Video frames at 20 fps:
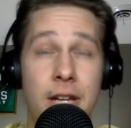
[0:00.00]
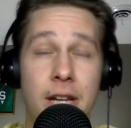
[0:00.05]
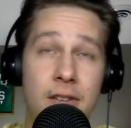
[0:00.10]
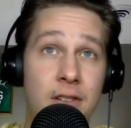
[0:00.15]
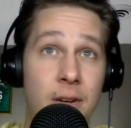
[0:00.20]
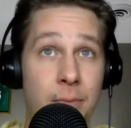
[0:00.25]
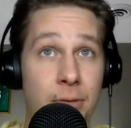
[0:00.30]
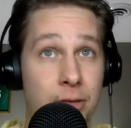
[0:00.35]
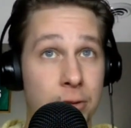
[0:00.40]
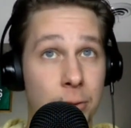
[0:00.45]
gave
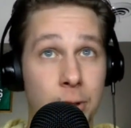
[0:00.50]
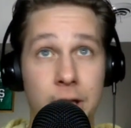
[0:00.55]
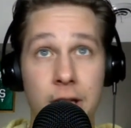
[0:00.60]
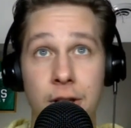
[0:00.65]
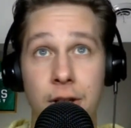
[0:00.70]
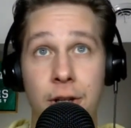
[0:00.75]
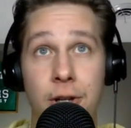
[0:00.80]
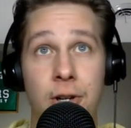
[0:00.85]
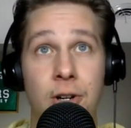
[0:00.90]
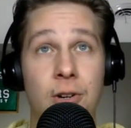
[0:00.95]
up 3
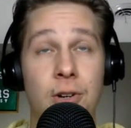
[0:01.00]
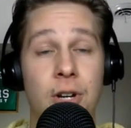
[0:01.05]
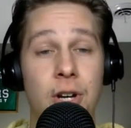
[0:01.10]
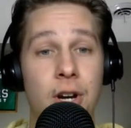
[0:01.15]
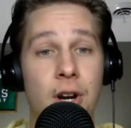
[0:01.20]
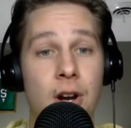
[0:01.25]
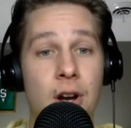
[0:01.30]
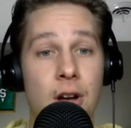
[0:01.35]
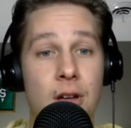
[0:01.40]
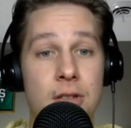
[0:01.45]
here
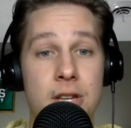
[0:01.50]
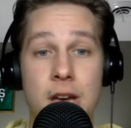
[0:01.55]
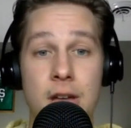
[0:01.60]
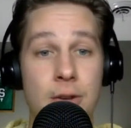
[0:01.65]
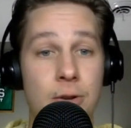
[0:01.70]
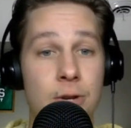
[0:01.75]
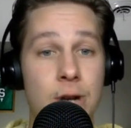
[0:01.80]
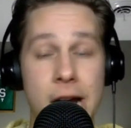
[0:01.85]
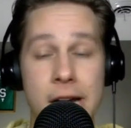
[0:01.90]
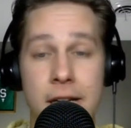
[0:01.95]
the
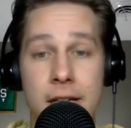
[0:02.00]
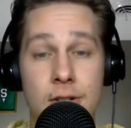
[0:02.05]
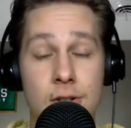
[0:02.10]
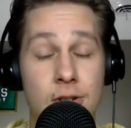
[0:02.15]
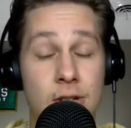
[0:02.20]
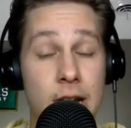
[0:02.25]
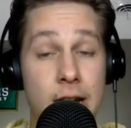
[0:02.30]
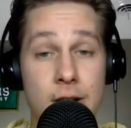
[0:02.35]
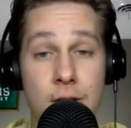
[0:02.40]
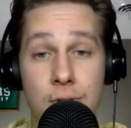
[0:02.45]
other night
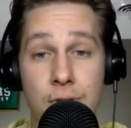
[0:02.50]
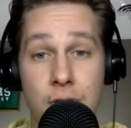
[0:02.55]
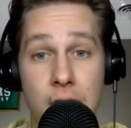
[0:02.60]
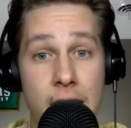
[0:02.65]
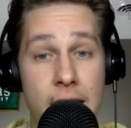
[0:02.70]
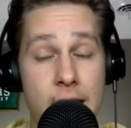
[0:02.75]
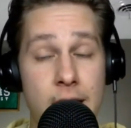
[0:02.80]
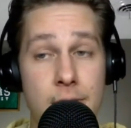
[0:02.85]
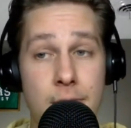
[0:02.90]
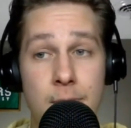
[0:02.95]
against San
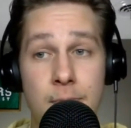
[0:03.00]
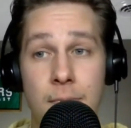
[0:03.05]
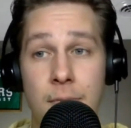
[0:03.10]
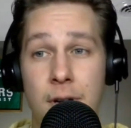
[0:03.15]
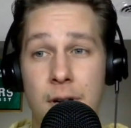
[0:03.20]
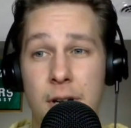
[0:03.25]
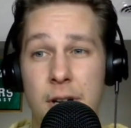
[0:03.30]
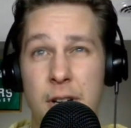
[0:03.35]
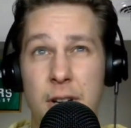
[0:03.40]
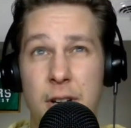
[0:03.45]
Jose
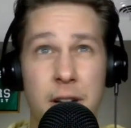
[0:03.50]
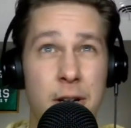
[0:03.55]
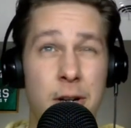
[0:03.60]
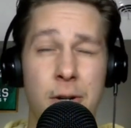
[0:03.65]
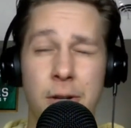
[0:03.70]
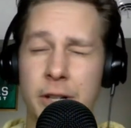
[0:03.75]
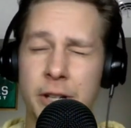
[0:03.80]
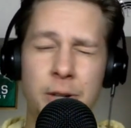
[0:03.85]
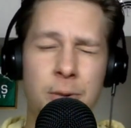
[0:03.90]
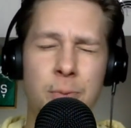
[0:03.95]
in
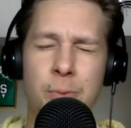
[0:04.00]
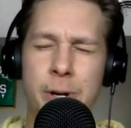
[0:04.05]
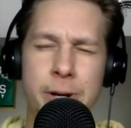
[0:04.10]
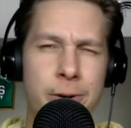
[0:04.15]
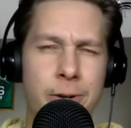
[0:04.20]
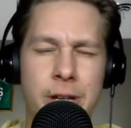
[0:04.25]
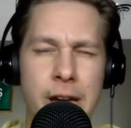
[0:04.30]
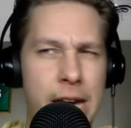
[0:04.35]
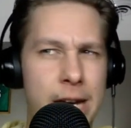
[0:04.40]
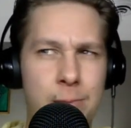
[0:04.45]
a
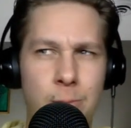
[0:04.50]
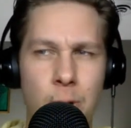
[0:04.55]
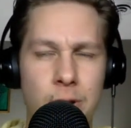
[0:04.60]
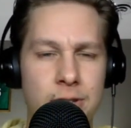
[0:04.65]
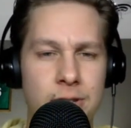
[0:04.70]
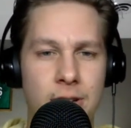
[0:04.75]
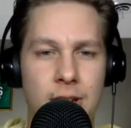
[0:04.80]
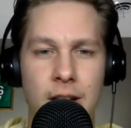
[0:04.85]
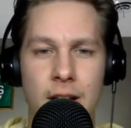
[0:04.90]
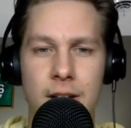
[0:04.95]
weird game
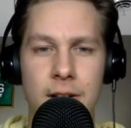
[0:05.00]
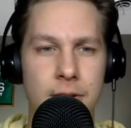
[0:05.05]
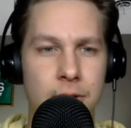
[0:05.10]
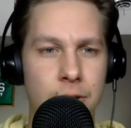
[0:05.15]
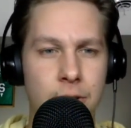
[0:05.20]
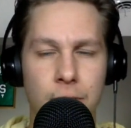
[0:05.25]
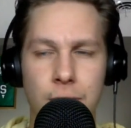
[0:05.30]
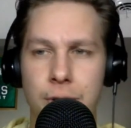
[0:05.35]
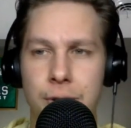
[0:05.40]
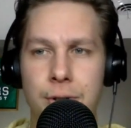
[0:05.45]
once again, a
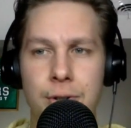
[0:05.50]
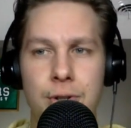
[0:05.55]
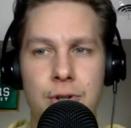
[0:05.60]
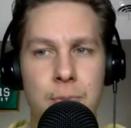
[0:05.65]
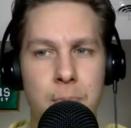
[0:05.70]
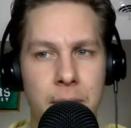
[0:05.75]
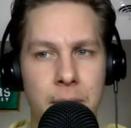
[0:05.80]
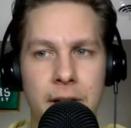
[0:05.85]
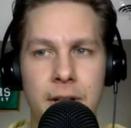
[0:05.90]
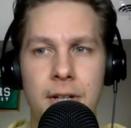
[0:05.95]
little loose,
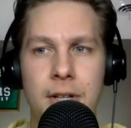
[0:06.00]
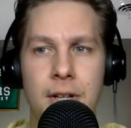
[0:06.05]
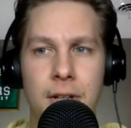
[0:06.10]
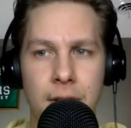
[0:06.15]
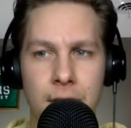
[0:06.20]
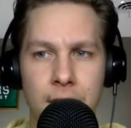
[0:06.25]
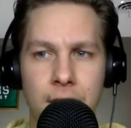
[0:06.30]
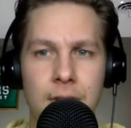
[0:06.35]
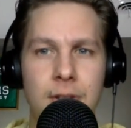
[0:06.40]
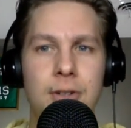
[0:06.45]
but
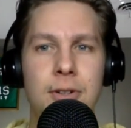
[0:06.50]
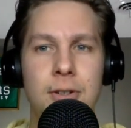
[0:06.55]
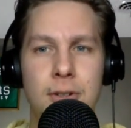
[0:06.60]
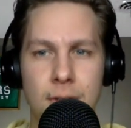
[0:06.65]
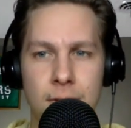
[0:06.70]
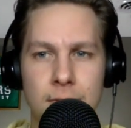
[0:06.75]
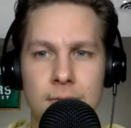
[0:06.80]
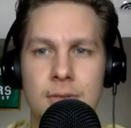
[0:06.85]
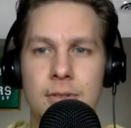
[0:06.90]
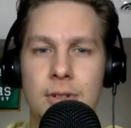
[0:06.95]

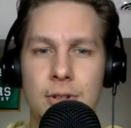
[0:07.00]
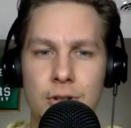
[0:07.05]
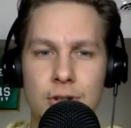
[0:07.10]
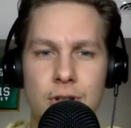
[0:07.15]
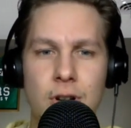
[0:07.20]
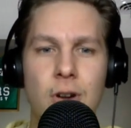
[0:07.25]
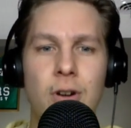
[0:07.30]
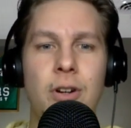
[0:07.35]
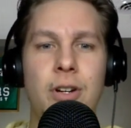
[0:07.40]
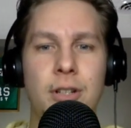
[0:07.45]
they're
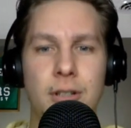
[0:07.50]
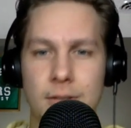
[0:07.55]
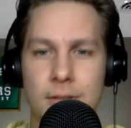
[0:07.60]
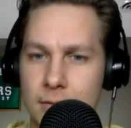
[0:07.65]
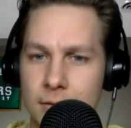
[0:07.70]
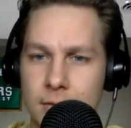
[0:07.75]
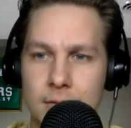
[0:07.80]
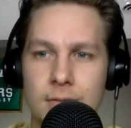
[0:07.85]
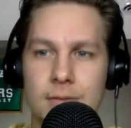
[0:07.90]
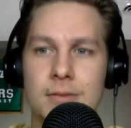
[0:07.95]
starting
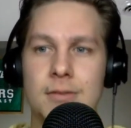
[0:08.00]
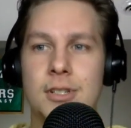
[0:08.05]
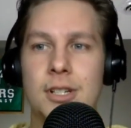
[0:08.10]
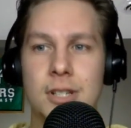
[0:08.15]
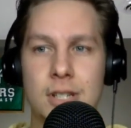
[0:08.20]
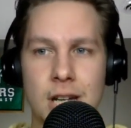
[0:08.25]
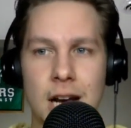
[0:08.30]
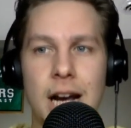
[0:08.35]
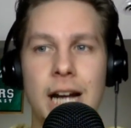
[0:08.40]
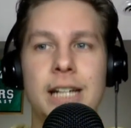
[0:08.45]
to
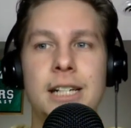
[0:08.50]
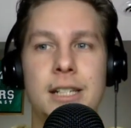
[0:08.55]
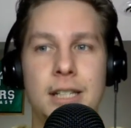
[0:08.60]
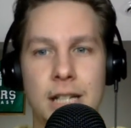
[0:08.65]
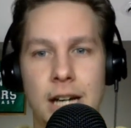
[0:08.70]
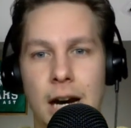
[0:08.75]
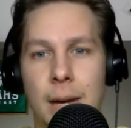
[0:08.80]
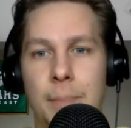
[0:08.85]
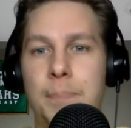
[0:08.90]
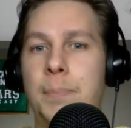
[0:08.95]
tighten
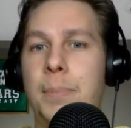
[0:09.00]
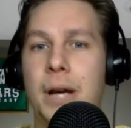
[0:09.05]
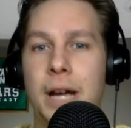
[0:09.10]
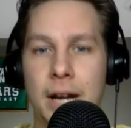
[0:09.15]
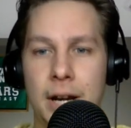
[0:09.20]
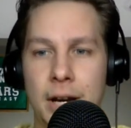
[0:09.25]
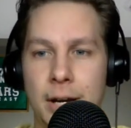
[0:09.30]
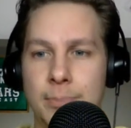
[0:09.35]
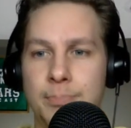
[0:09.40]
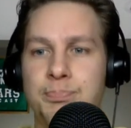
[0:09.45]
up,
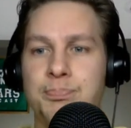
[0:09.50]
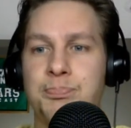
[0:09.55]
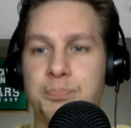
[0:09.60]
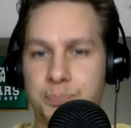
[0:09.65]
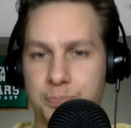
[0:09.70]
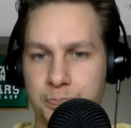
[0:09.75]
and